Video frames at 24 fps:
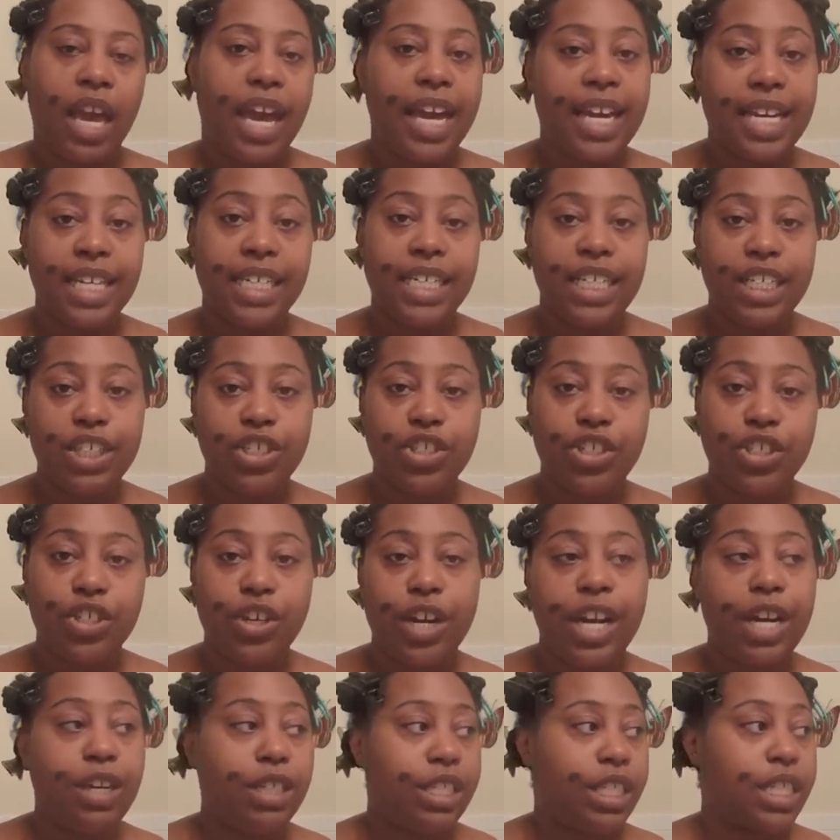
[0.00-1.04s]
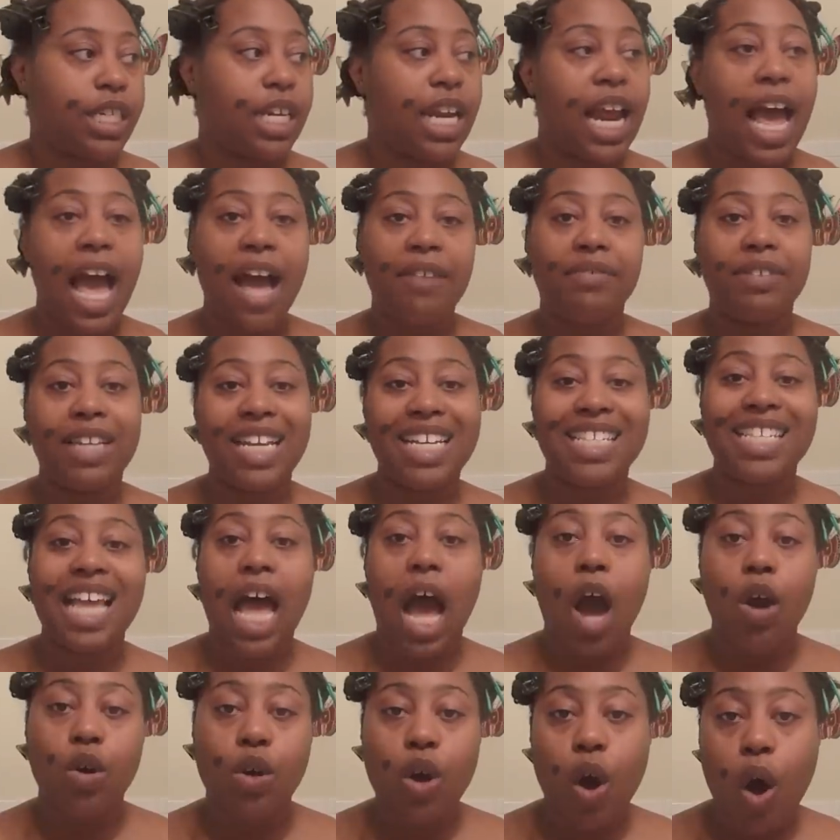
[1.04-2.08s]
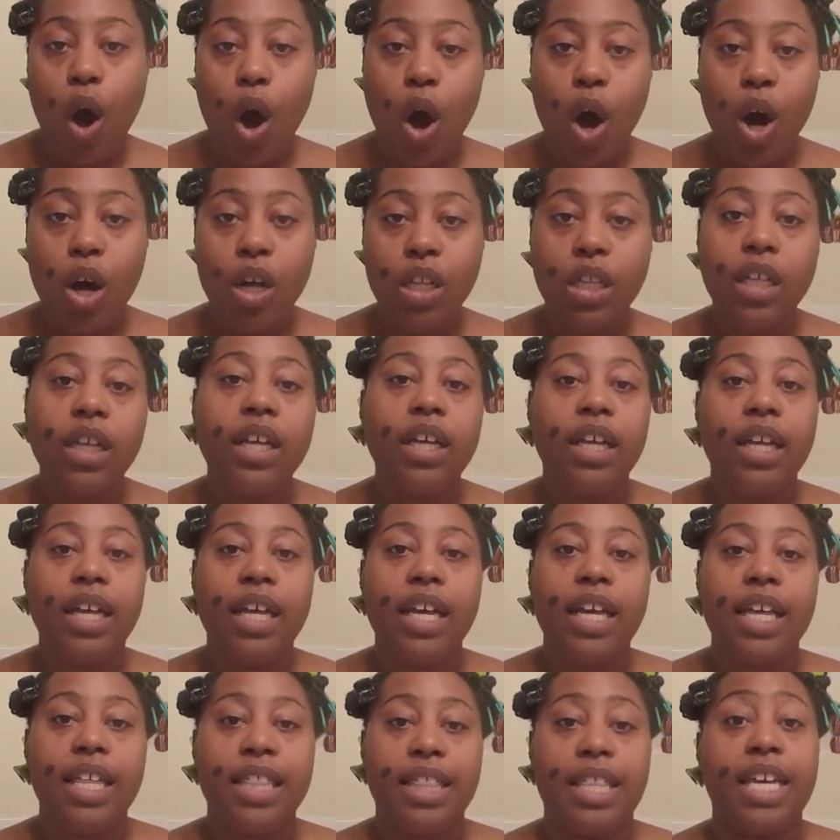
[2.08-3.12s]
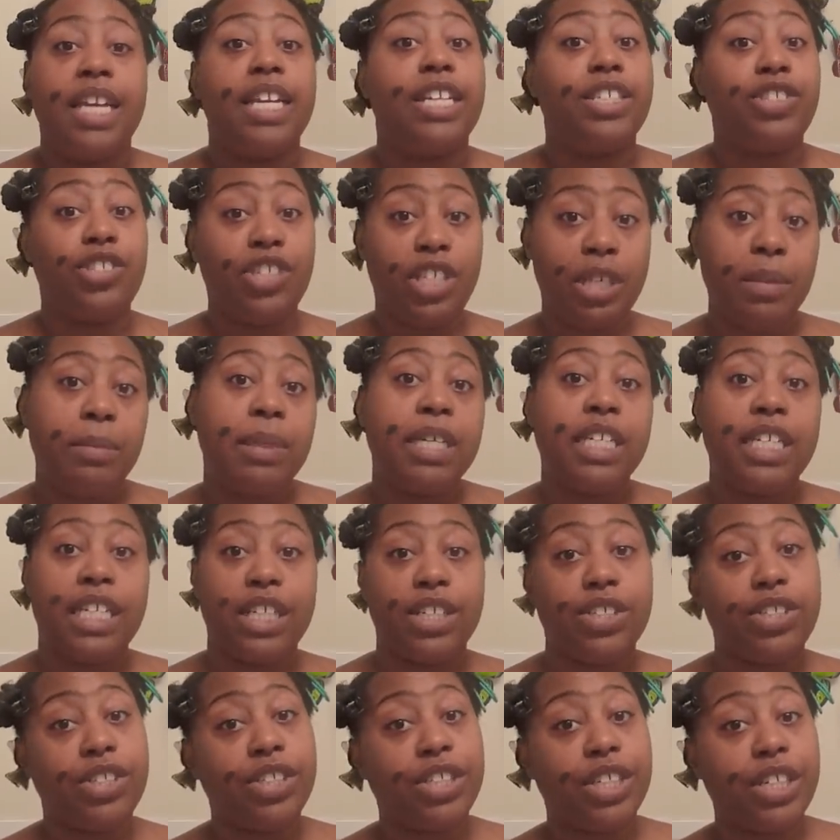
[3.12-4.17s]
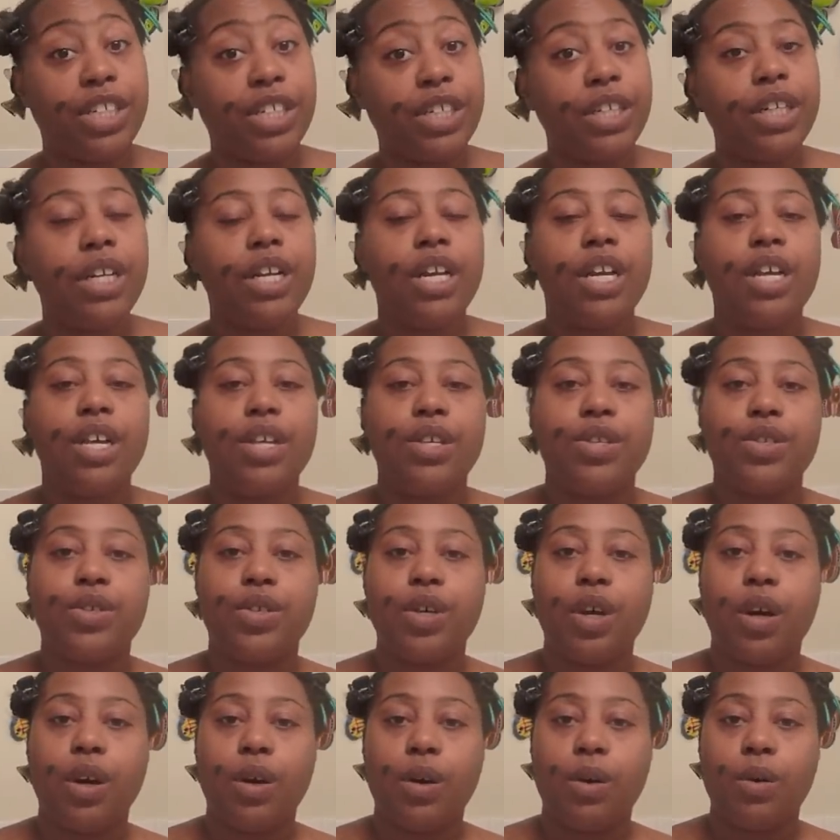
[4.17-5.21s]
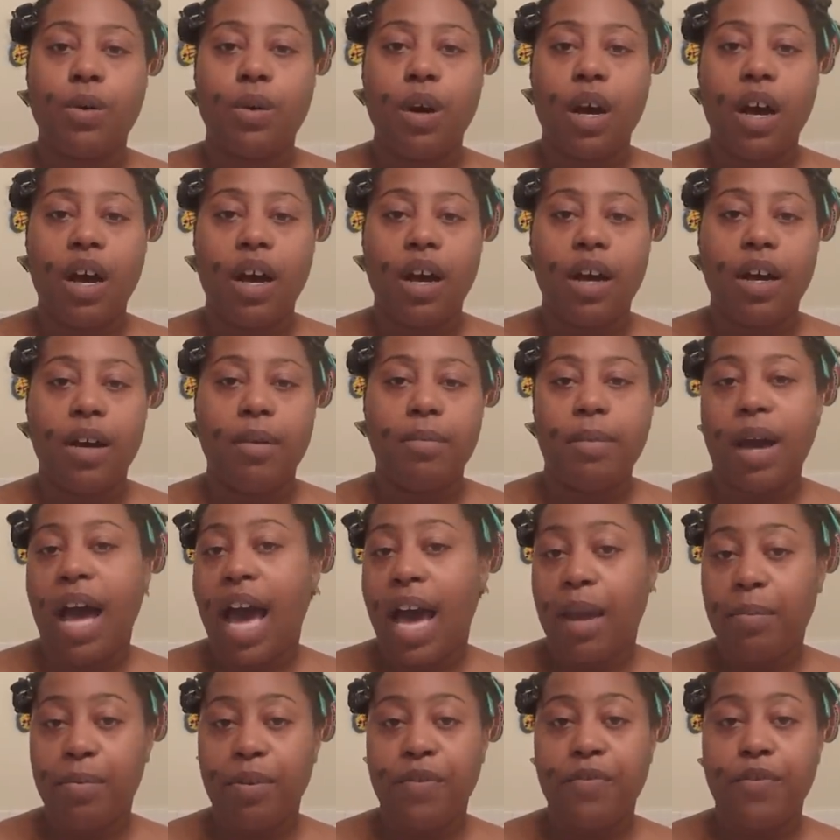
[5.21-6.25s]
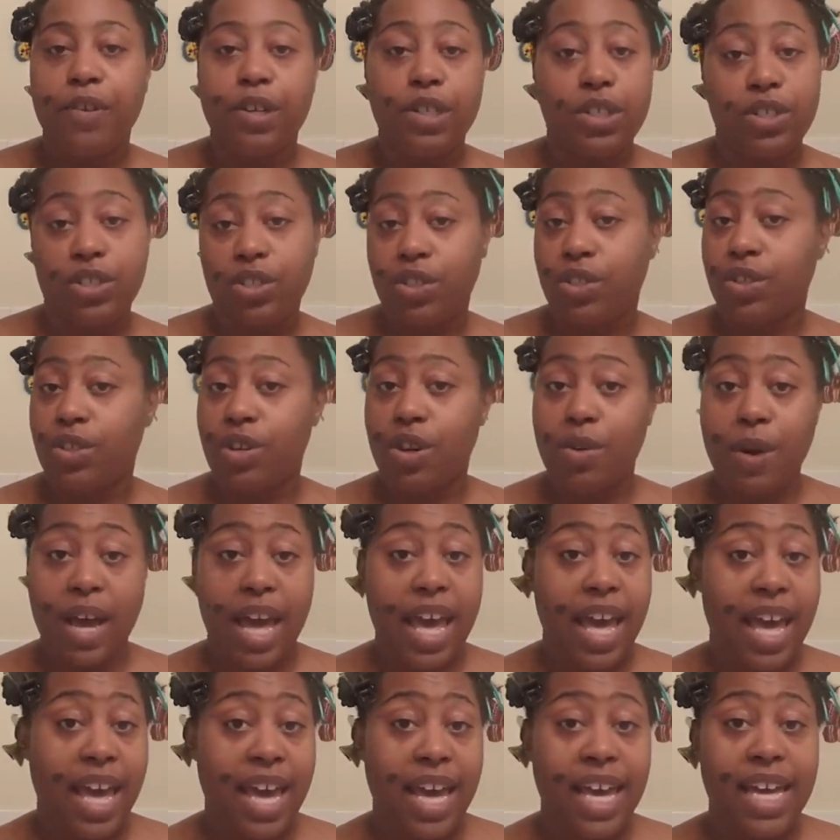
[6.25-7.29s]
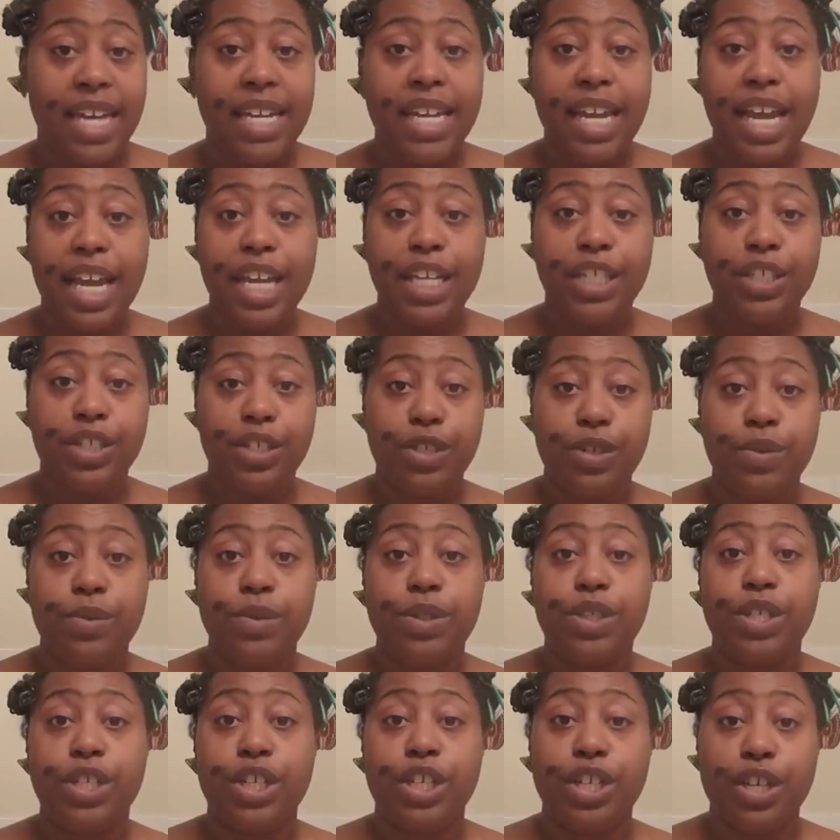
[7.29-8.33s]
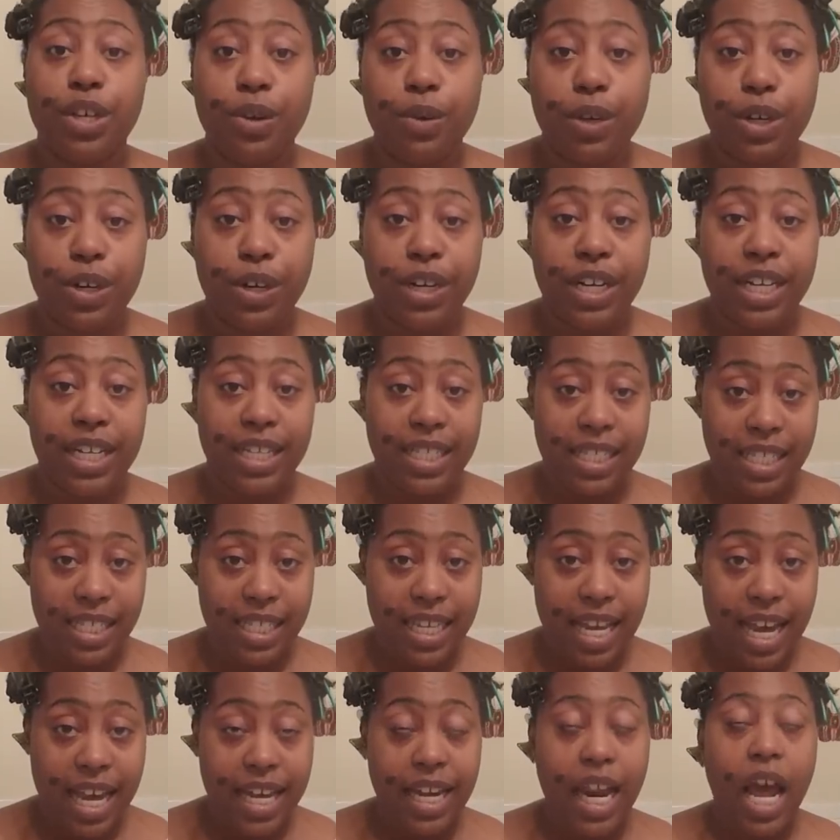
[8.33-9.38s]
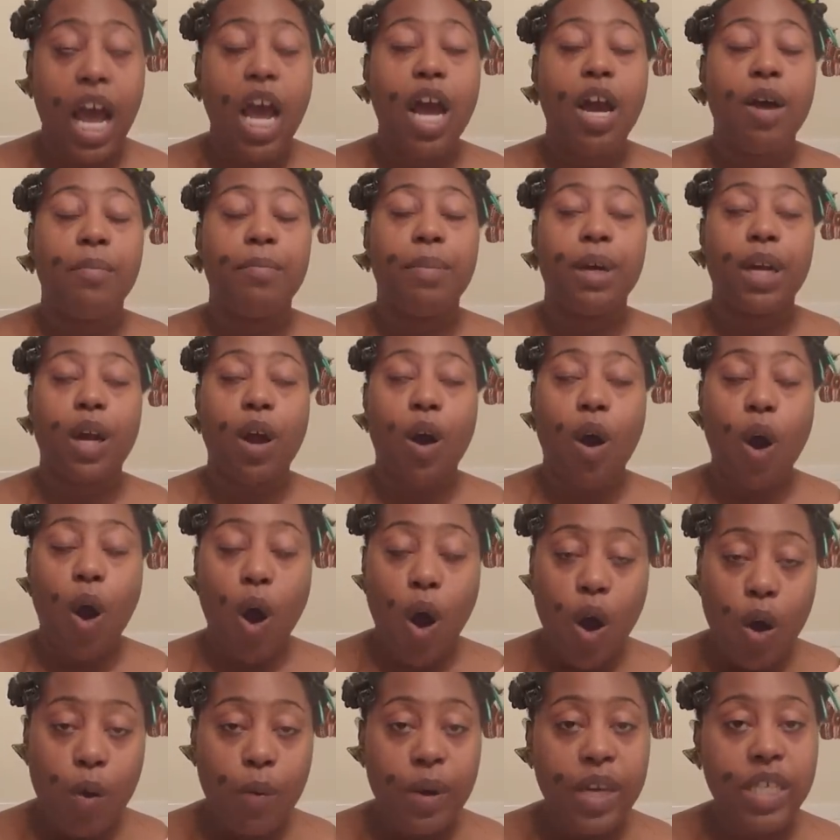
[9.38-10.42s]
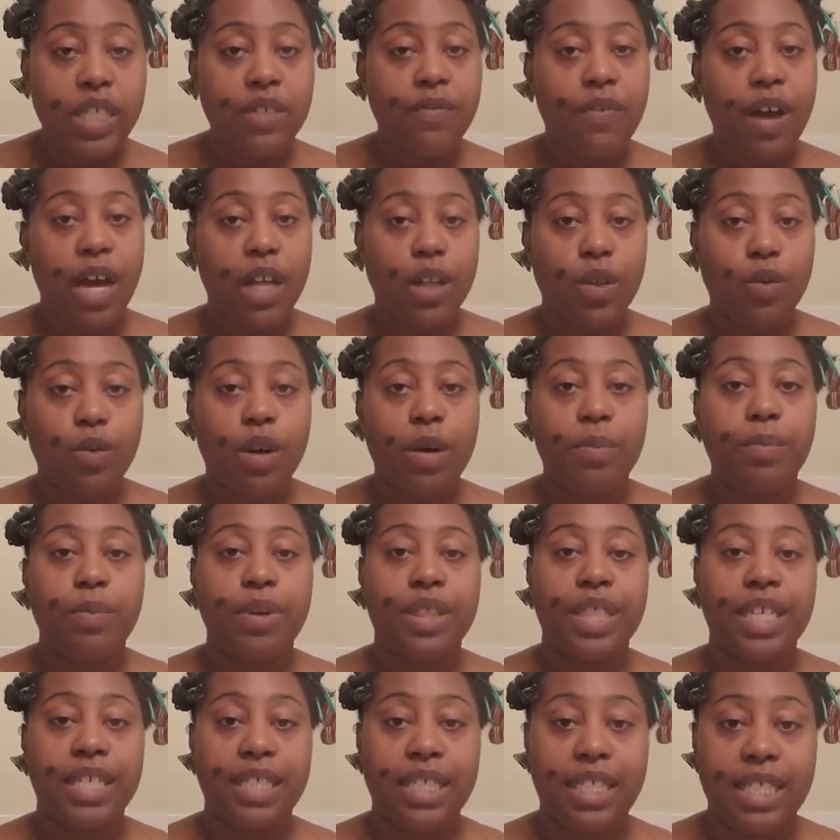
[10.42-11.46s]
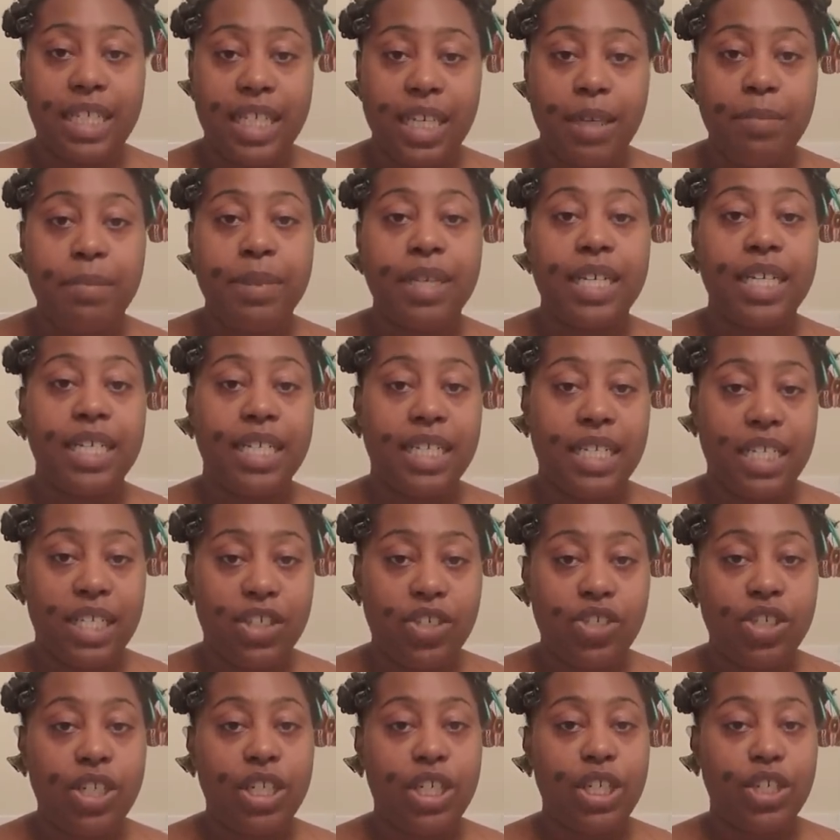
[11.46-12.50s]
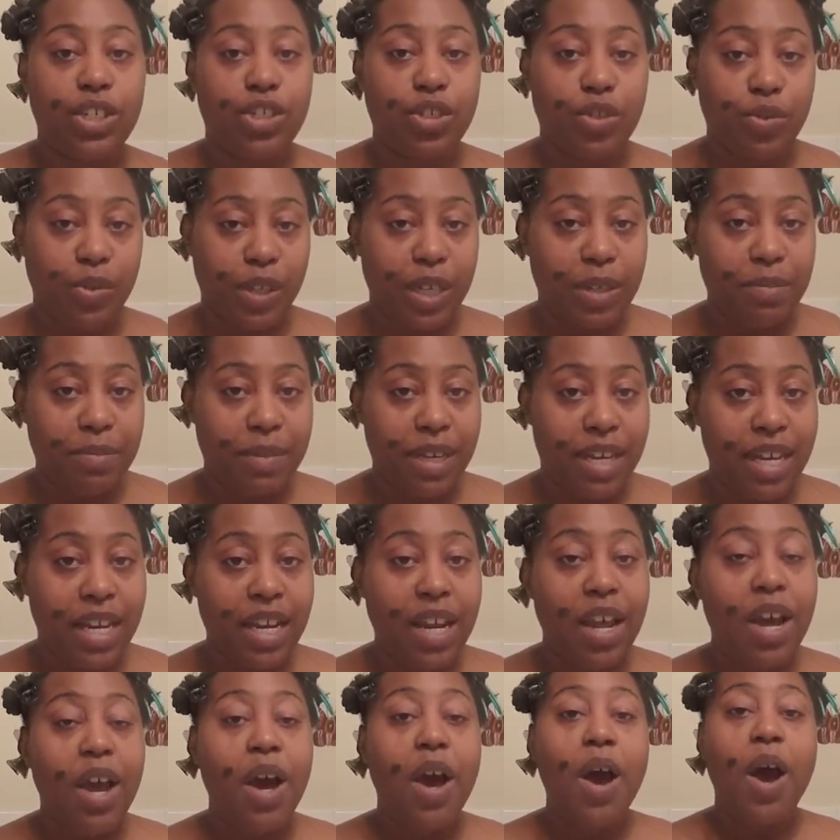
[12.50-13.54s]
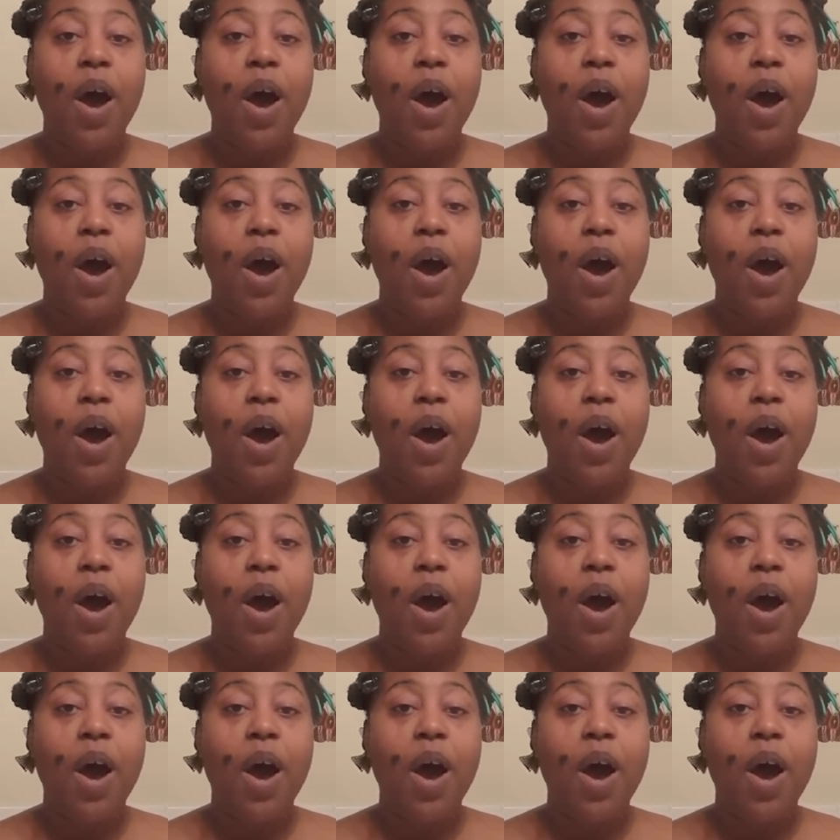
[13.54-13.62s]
a conditioner. It's going to have less alcohol than a cheap conditioner. So I prefer to just go ahead and use the yogurt instead, but always follow up with a deep conditioning treatment.